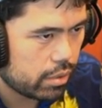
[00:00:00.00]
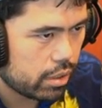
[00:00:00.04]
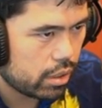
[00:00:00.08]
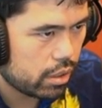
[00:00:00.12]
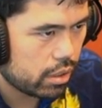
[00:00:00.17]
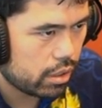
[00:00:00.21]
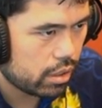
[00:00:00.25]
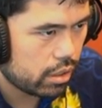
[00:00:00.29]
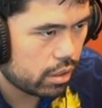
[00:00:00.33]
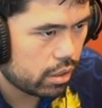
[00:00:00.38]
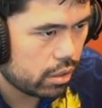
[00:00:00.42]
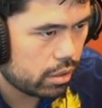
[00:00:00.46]

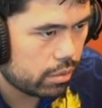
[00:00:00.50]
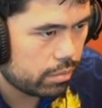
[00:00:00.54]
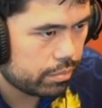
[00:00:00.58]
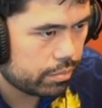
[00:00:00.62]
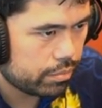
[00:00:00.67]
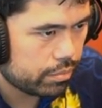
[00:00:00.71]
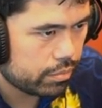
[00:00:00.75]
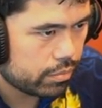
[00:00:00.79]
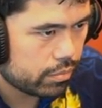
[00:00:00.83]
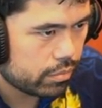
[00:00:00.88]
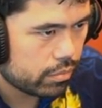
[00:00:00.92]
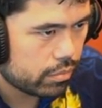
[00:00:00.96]
Let's
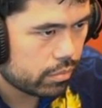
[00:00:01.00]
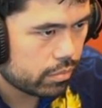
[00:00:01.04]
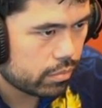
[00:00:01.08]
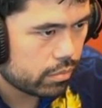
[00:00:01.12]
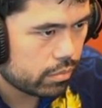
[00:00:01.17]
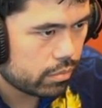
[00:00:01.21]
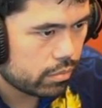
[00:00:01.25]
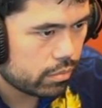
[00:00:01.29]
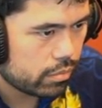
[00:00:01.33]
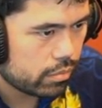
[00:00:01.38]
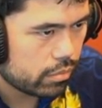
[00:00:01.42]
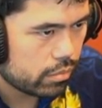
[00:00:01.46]

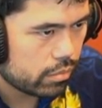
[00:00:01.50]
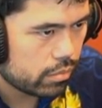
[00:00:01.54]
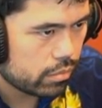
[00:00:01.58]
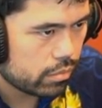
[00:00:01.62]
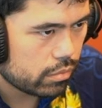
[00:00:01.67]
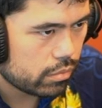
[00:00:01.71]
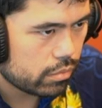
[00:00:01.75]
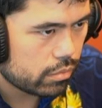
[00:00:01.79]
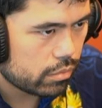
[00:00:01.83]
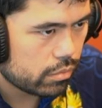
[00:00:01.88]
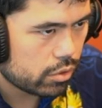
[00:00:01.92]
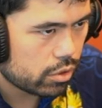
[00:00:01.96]

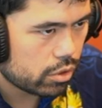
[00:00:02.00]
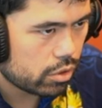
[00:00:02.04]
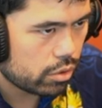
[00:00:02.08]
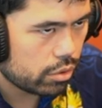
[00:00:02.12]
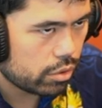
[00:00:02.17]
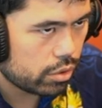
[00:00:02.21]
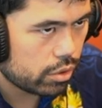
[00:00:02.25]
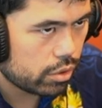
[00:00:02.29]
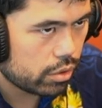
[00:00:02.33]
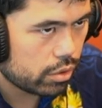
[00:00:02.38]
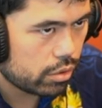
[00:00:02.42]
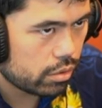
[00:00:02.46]
go
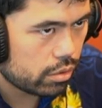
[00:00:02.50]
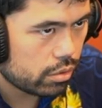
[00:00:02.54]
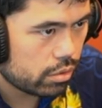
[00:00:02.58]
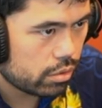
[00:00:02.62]
here.